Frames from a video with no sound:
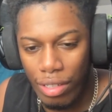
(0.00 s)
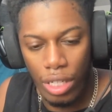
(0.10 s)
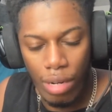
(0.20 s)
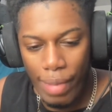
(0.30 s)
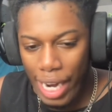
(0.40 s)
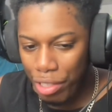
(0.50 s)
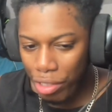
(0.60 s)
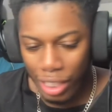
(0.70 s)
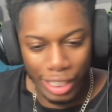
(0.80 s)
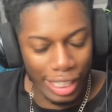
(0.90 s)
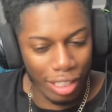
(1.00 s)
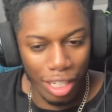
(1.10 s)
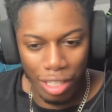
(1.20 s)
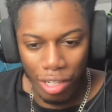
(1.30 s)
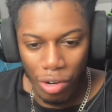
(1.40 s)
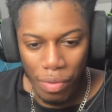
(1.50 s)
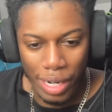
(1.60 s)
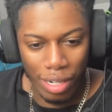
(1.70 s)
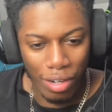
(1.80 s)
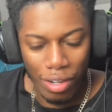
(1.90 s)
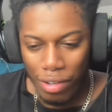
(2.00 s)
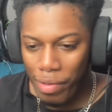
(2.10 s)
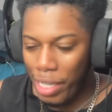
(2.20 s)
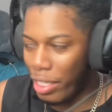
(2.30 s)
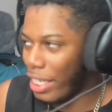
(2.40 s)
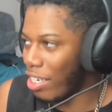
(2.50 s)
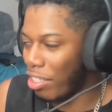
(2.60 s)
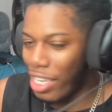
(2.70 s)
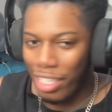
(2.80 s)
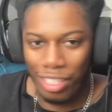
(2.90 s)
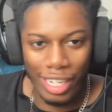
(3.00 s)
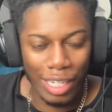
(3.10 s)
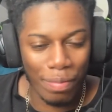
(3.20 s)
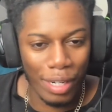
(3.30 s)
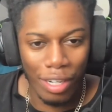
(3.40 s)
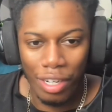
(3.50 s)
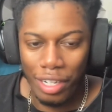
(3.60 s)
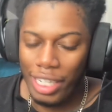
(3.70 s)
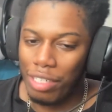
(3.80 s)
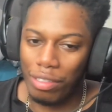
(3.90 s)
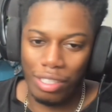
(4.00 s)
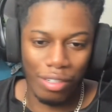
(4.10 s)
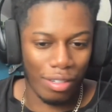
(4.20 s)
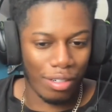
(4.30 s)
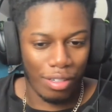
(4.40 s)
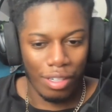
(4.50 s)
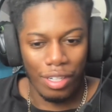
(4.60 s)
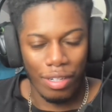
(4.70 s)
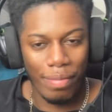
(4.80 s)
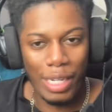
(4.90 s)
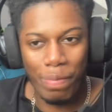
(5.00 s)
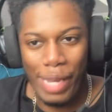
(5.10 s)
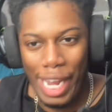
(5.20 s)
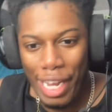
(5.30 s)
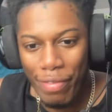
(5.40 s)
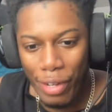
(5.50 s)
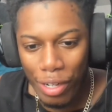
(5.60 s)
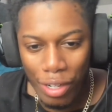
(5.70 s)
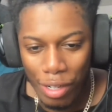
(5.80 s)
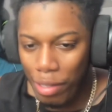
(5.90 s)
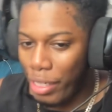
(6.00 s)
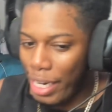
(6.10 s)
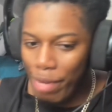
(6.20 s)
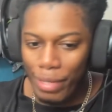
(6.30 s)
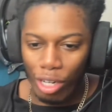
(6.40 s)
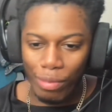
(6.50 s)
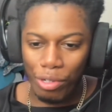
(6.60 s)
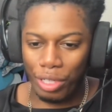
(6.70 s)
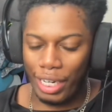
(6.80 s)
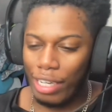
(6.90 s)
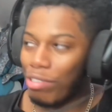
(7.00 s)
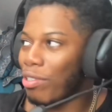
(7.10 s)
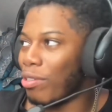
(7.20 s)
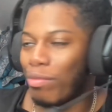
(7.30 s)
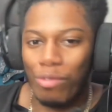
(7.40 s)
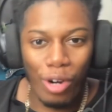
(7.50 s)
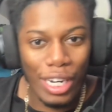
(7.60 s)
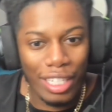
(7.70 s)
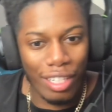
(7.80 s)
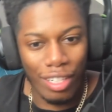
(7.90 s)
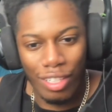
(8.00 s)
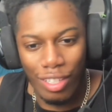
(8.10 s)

The master just doesn't know when. Wait, so he just let his guests. This so misbehavior, damn near almost killed them. What?